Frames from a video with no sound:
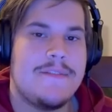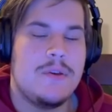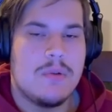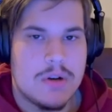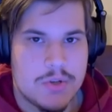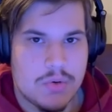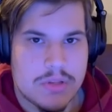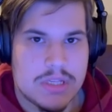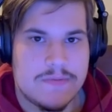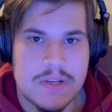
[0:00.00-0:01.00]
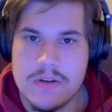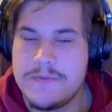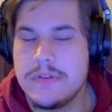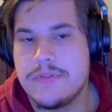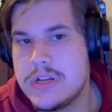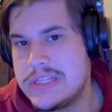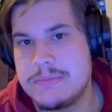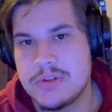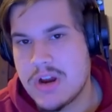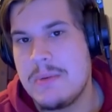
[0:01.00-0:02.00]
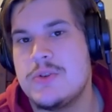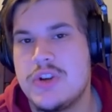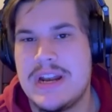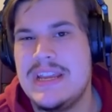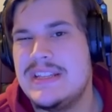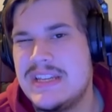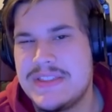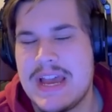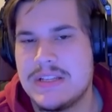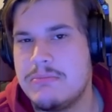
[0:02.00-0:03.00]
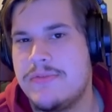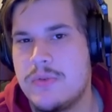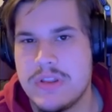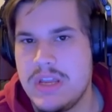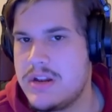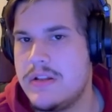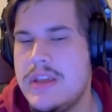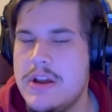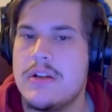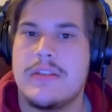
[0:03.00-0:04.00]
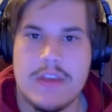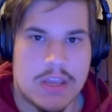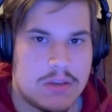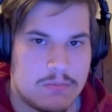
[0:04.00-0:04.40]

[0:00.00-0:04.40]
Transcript: you are enjoying this video, feel free to subscribe. We're trying to get 10,000 before the end of the year. Thank you.